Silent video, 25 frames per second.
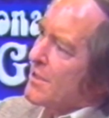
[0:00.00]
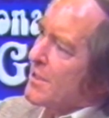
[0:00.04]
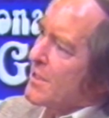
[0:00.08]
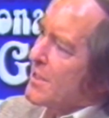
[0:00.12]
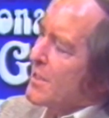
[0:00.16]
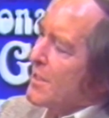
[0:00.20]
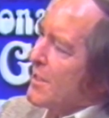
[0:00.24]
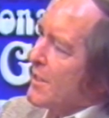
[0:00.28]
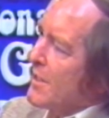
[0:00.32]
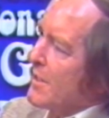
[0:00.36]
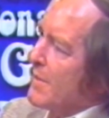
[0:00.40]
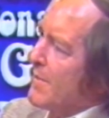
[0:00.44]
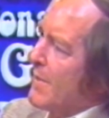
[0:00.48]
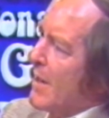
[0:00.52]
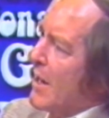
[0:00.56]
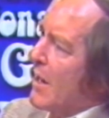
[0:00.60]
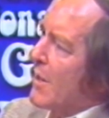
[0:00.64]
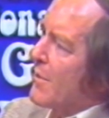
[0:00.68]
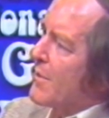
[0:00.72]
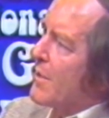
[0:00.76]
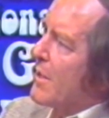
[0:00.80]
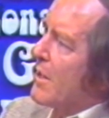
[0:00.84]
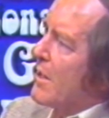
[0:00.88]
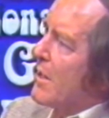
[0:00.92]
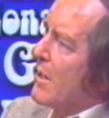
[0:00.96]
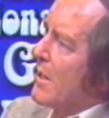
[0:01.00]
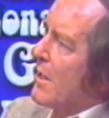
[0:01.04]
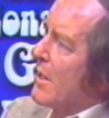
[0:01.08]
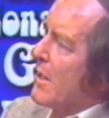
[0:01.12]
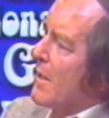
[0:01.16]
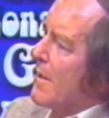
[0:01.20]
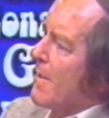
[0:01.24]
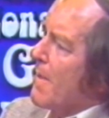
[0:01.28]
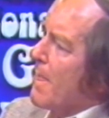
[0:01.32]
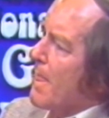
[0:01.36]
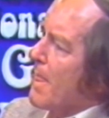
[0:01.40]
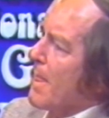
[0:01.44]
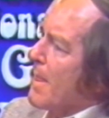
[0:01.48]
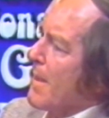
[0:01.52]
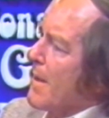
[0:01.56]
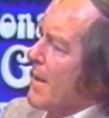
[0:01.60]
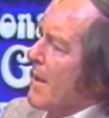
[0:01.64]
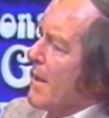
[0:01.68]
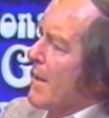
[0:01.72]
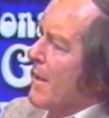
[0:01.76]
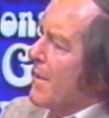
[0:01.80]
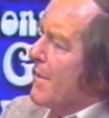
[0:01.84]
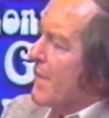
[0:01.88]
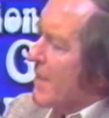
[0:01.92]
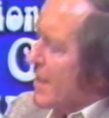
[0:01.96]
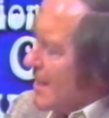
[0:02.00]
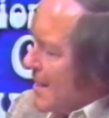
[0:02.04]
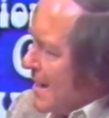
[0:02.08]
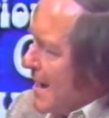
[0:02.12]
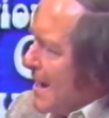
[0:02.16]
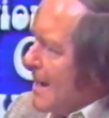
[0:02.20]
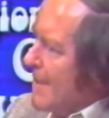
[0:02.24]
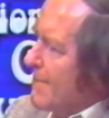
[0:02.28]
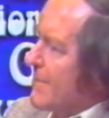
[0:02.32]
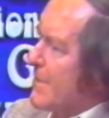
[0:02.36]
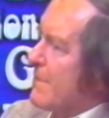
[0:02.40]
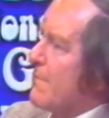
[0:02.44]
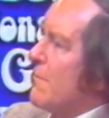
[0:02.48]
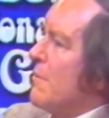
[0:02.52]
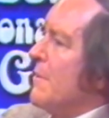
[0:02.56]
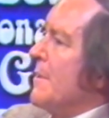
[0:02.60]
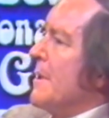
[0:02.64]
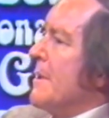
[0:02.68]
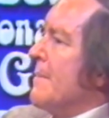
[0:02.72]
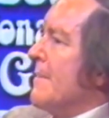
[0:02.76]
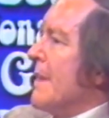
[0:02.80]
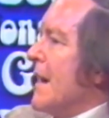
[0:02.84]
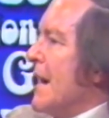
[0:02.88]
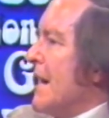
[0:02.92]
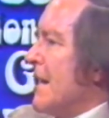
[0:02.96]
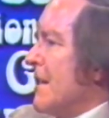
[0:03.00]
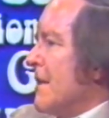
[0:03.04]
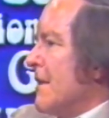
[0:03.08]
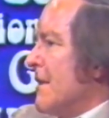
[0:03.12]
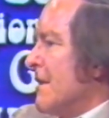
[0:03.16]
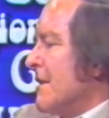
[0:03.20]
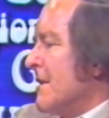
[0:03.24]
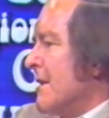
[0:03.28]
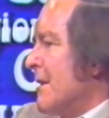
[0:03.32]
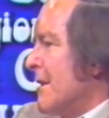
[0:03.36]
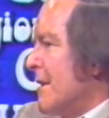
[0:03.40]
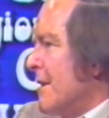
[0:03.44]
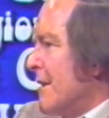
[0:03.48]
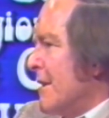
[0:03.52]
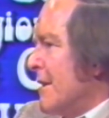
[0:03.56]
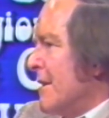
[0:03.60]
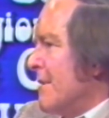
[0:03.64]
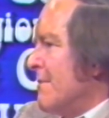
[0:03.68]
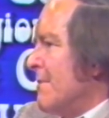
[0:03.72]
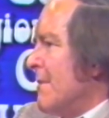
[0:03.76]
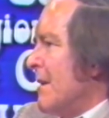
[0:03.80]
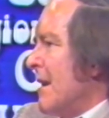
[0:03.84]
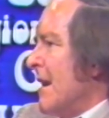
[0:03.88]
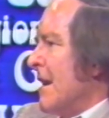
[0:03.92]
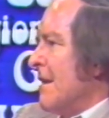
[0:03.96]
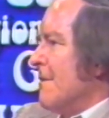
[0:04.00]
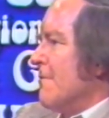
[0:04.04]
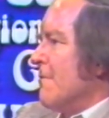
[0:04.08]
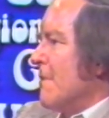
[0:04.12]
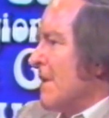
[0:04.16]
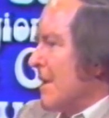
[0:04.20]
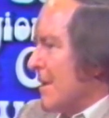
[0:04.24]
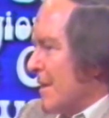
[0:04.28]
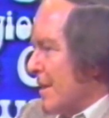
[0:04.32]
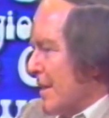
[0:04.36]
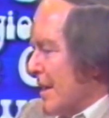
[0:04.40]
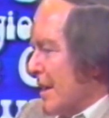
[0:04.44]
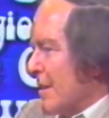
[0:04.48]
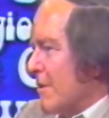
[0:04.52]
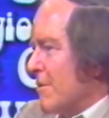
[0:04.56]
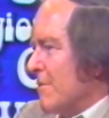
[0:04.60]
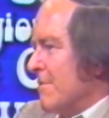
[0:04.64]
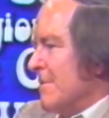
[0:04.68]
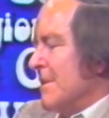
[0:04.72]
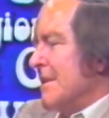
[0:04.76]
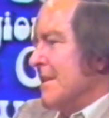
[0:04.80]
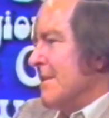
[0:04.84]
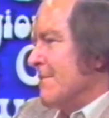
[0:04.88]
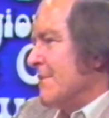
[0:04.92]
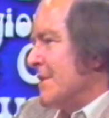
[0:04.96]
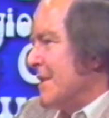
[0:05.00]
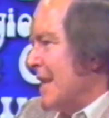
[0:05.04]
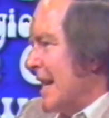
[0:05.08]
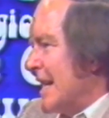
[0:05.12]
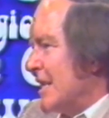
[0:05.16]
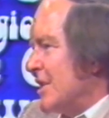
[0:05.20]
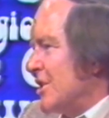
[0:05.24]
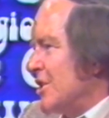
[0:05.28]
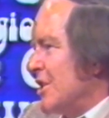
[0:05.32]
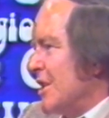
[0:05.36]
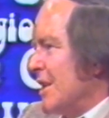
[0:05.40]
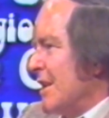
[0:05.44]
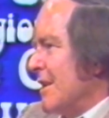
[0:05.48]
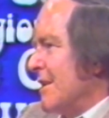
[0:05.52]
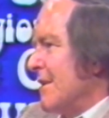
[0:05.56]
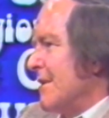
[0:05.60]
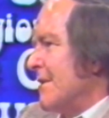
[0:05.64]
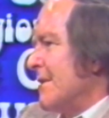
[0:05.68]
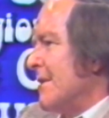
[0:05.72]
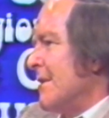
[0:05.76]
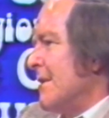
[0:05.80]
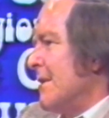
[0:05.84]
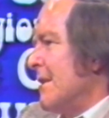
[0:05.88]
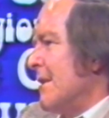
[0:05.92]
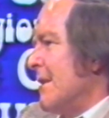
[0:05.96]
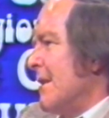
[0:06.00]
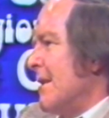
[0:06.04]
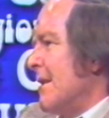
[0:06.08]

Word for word: a concern about uh, claims that were being made at the time and whether they could be substantiated,